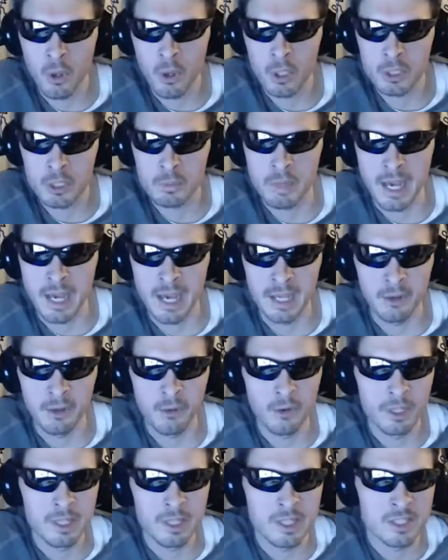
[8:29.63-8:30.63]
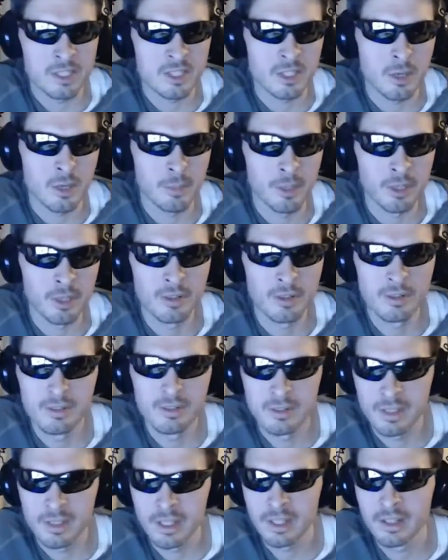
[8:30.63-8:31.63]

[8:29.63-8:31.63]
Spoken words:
battle and the summon, and